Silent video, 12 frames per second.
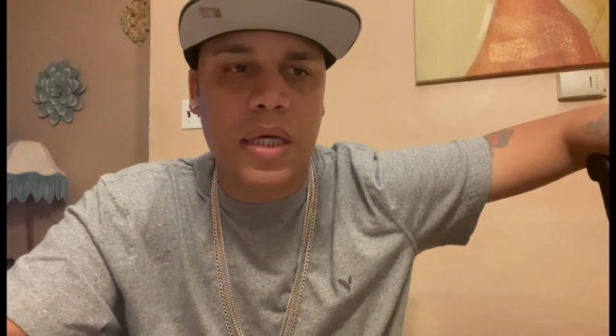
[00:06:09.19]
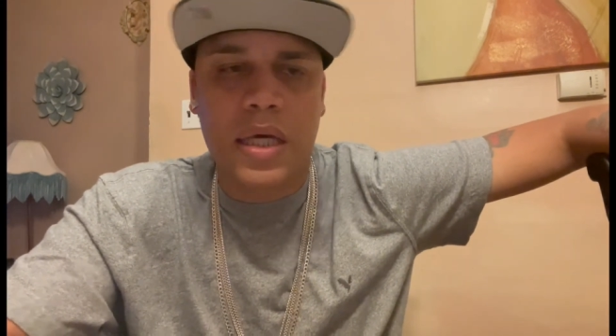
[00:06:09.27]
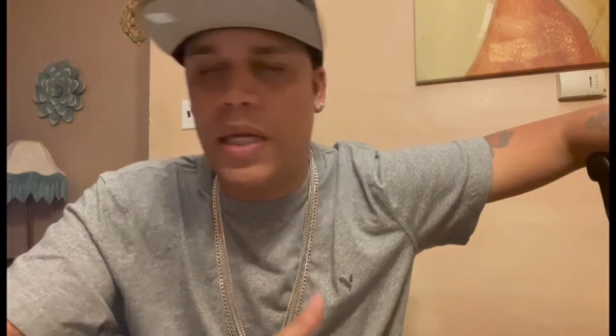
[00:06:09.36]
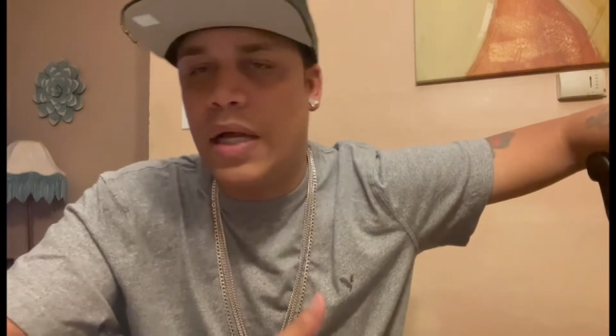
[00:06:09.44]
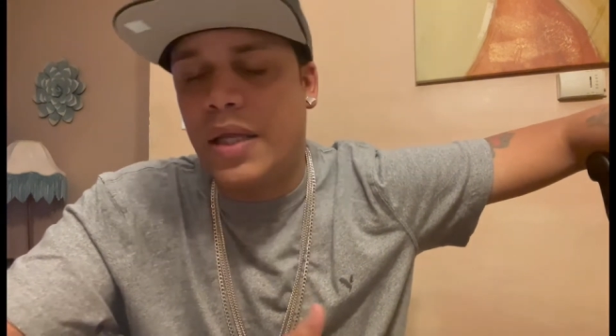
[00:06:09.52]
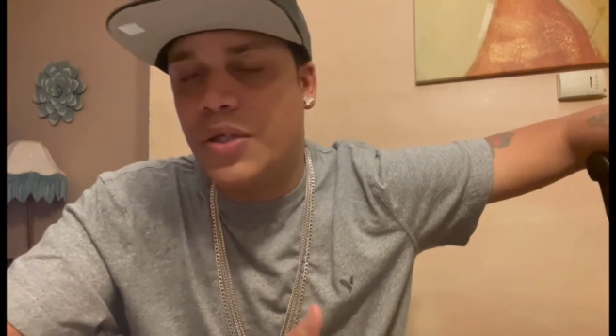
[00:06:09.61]

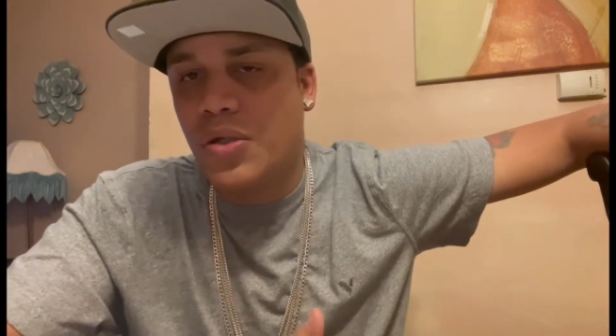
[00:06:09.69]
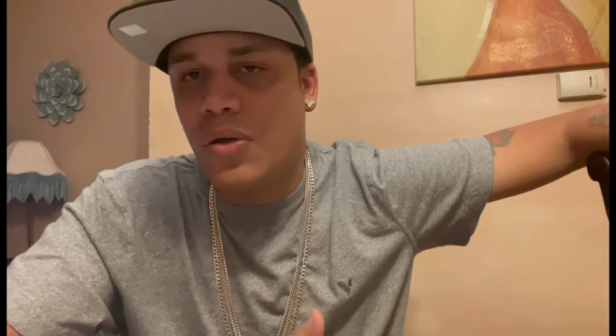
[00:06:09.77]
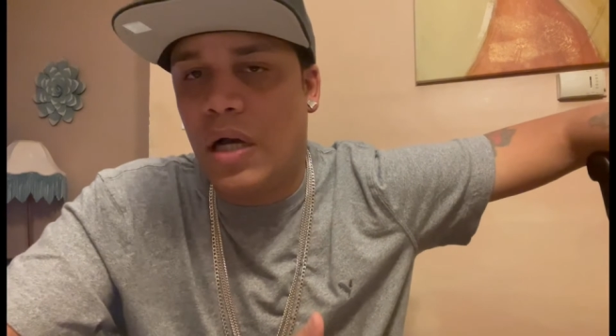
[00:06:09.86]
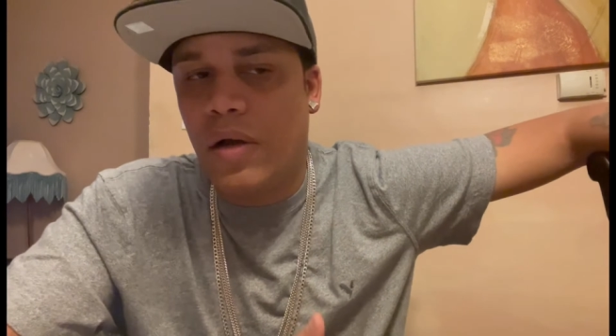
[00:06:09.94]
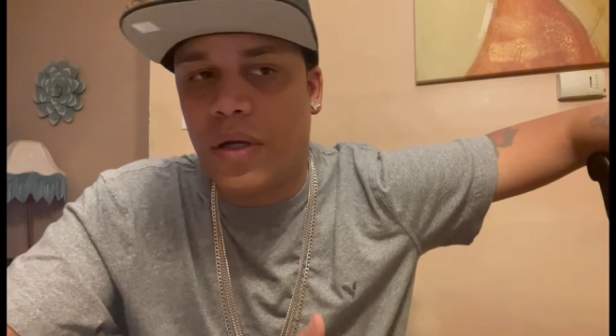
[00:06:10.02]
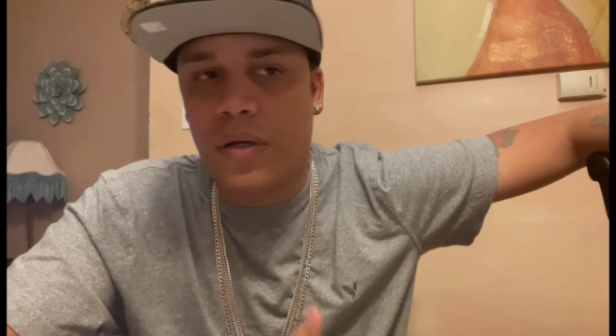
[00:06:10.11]
And I'll let you
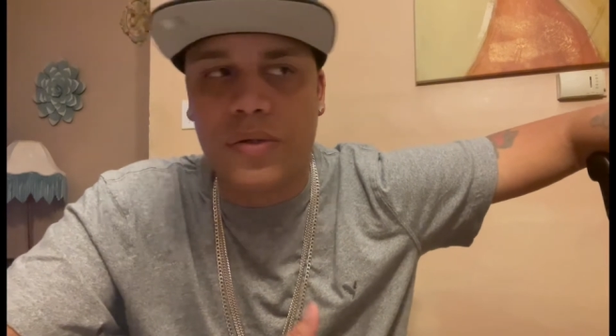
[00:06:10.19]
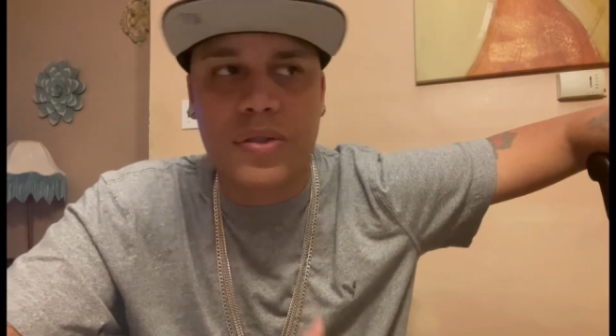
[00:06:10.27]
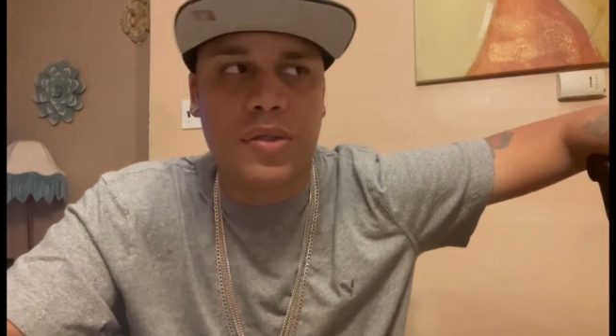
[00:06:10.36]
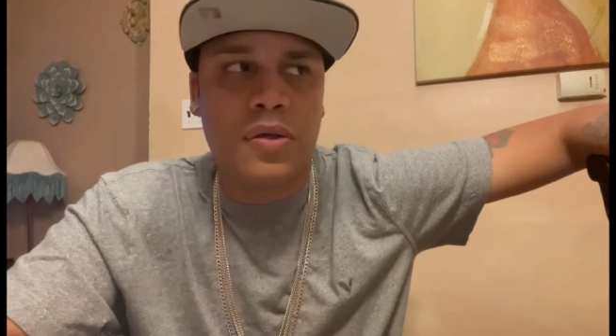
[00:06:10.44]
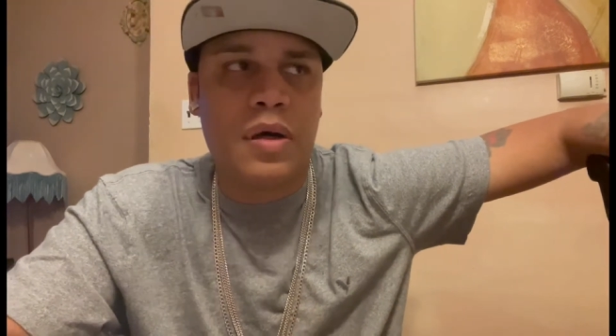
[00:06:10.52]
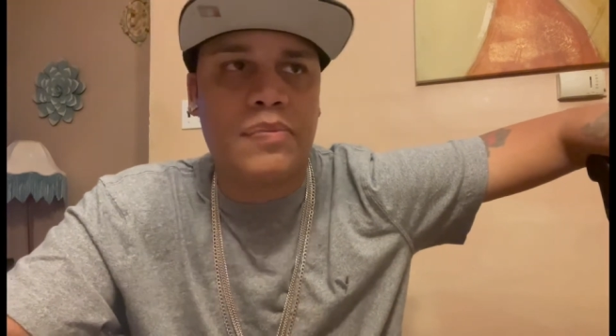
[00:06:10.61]
know how it goes.
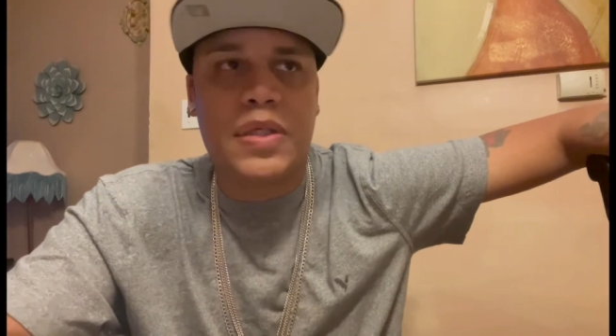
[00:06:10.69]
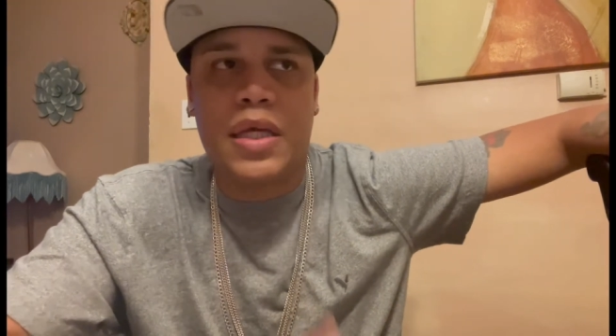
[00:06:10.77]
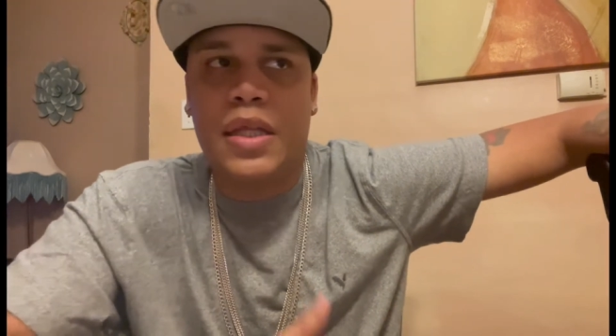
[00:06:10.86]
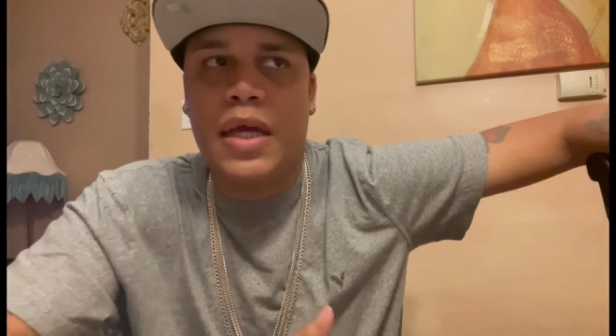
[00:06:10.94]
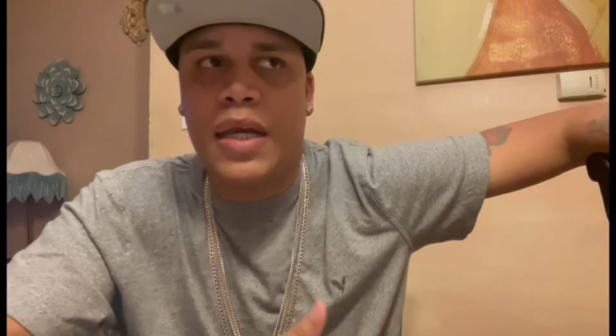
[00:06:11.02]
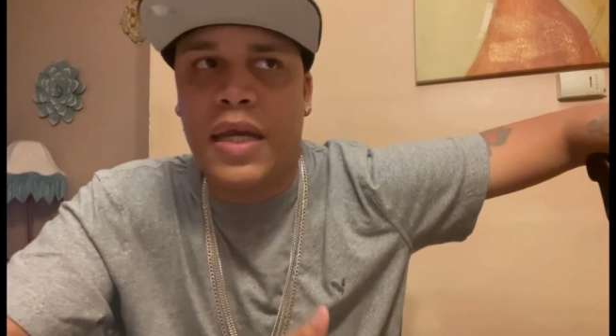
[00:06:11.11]
You know, I'm
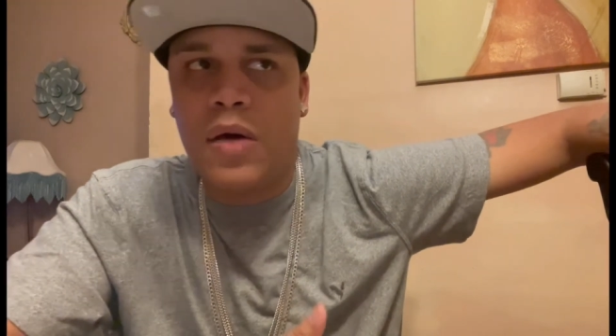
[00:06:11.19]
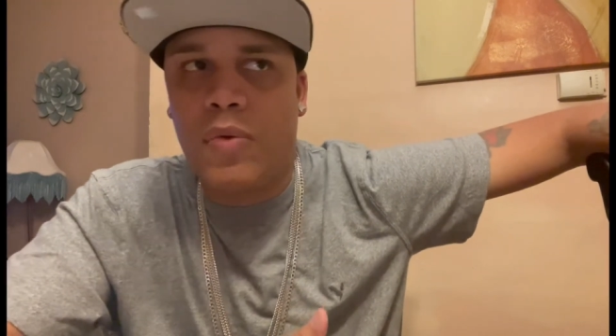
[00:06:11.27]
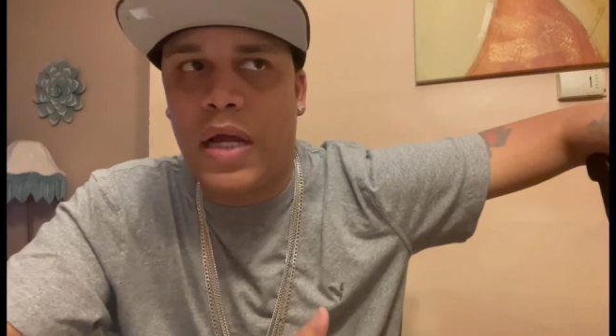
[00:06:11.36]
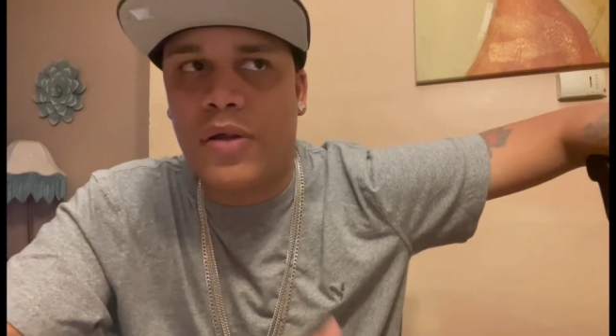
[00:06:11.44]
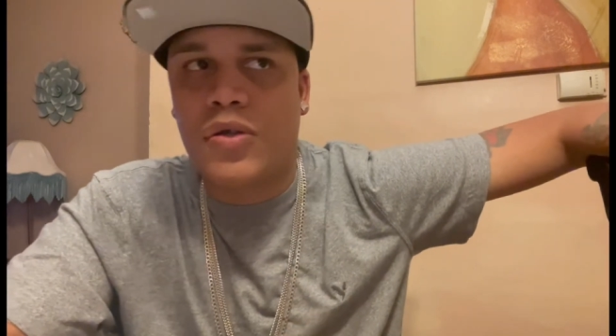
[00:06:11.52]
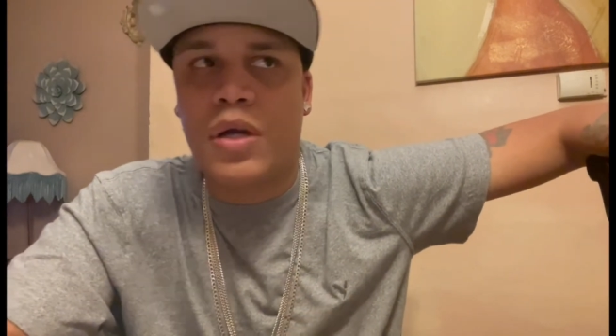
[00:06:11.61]
saying that now
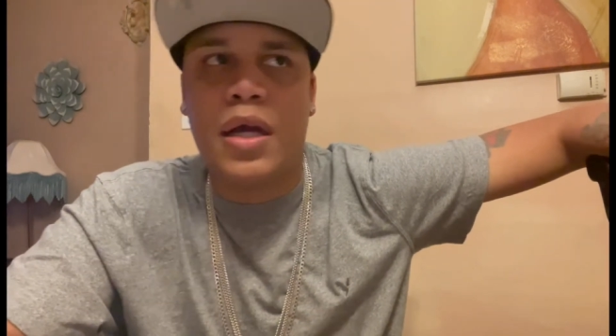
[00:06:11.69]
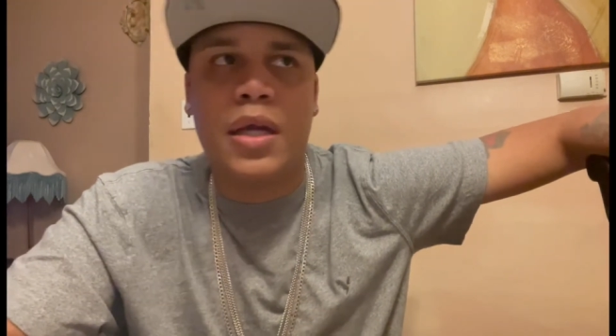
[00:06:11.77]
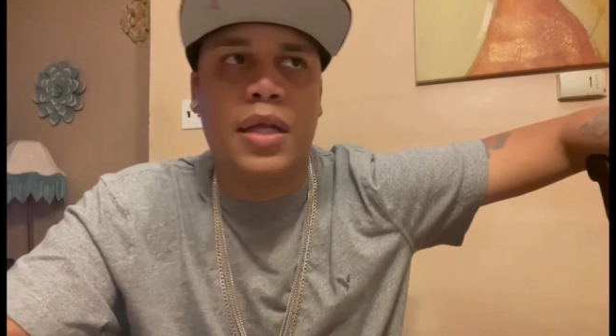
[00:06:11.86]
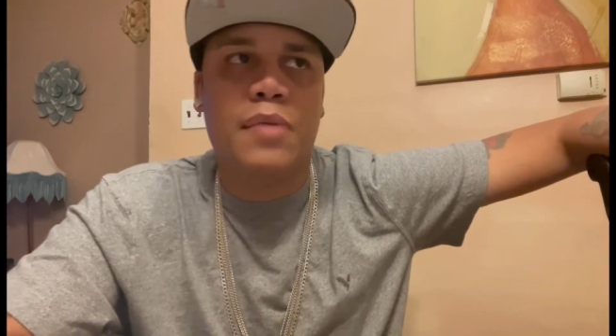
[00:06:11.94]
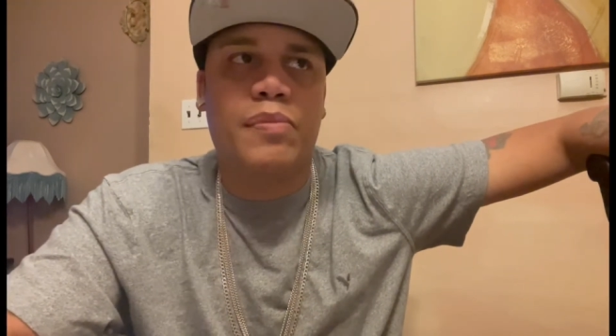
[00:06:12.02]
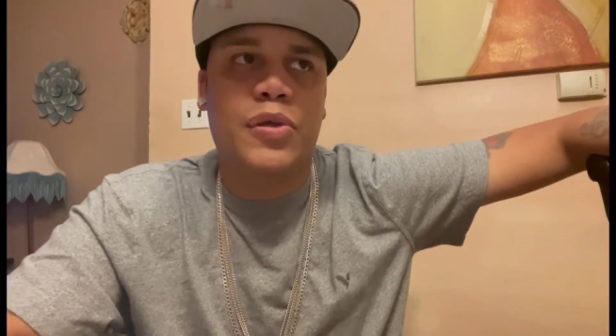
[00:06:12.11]
without trying
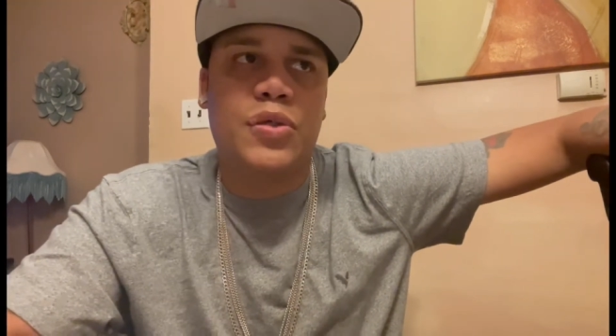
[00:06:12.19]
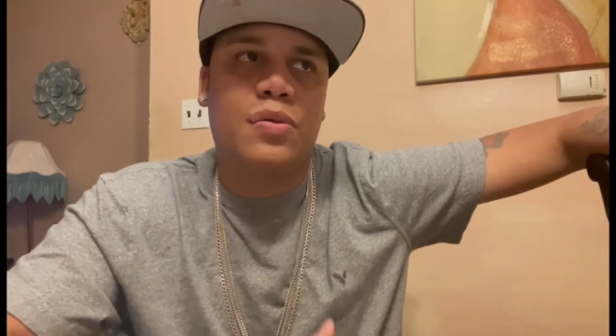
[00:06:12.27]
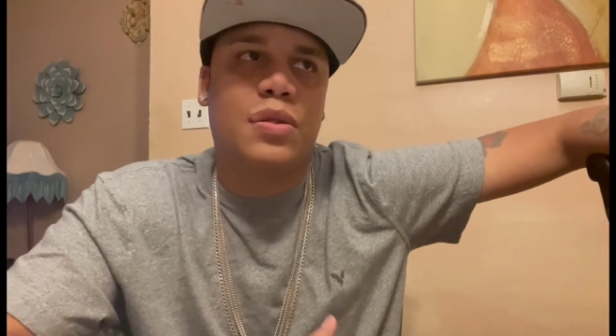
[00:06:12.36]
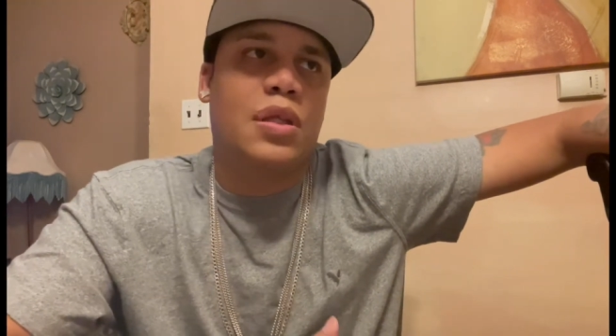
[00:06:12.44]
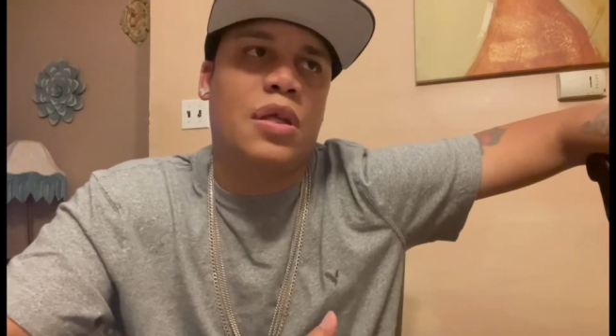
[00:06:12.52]
it, but you,